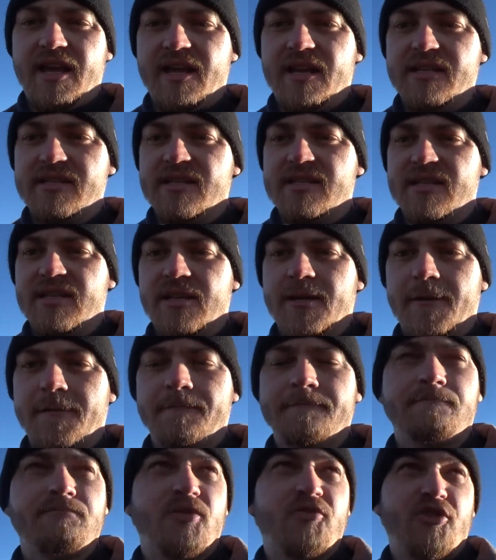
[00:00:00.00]
because
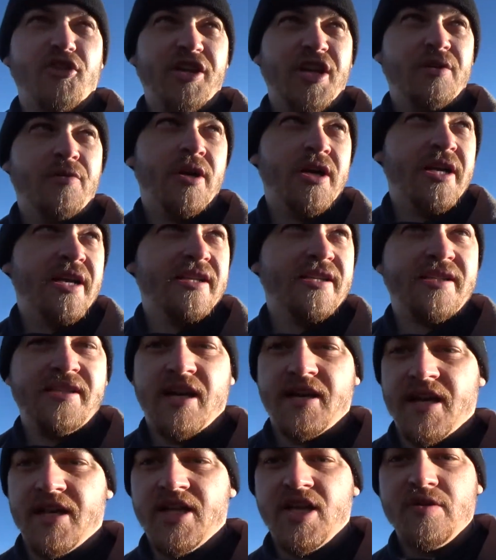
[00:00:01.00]
I really didn't want to get
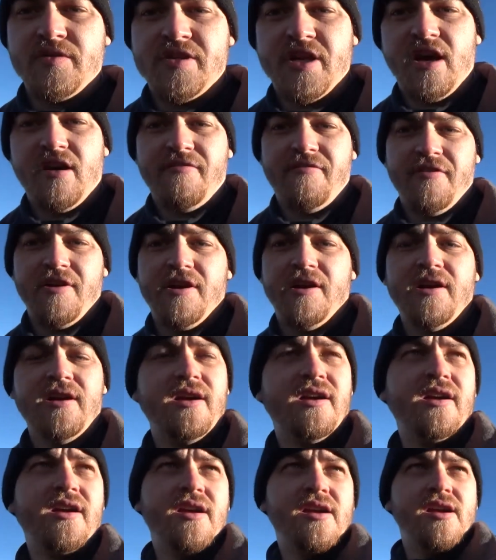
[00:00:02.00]
stuck in Utah for
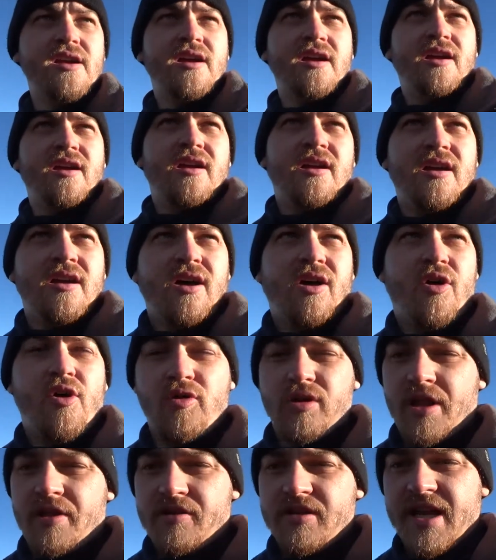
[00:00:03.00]
a
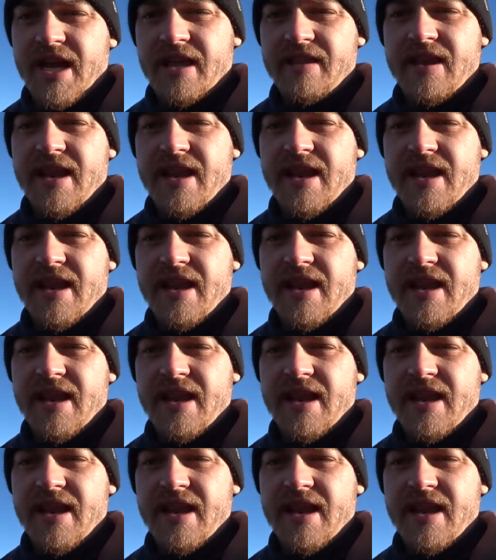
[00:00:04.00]
whole nother day.